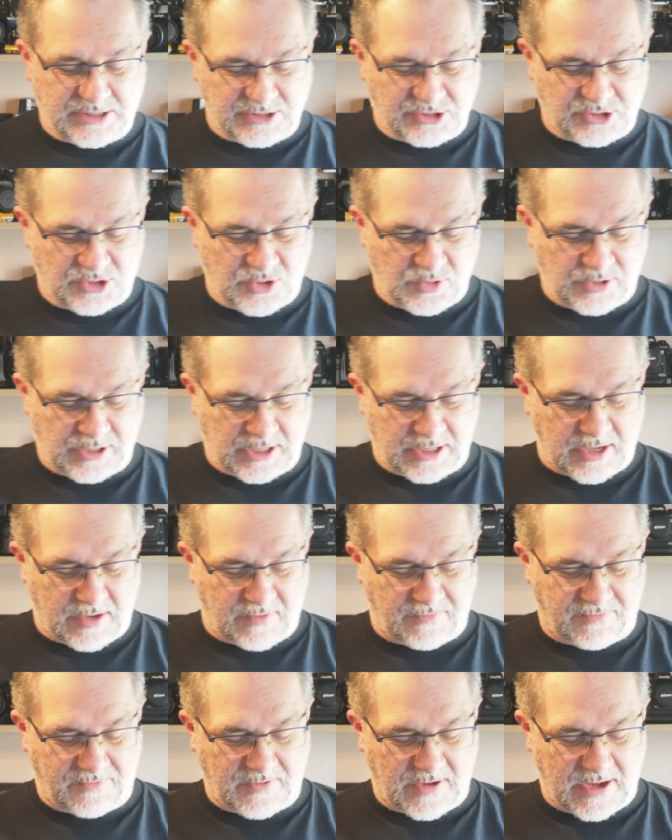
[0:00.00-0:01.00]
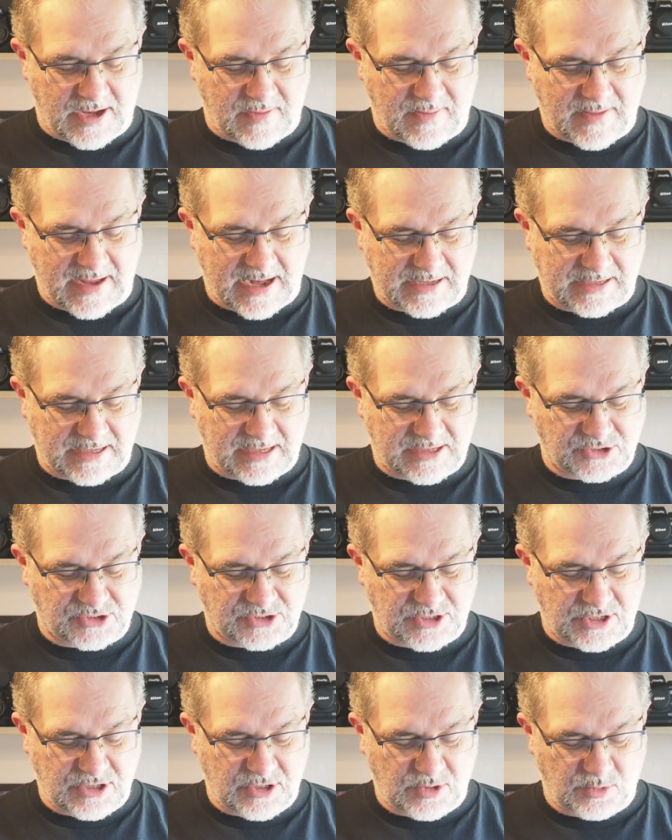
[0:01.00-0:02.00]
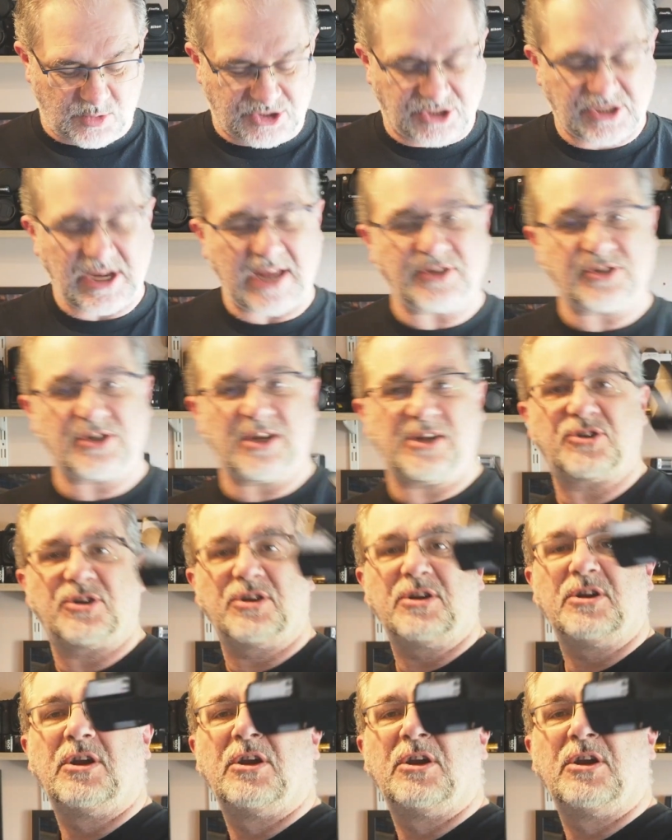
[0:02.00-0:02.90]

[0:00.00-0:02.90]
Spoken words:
is good enough, and that is you set it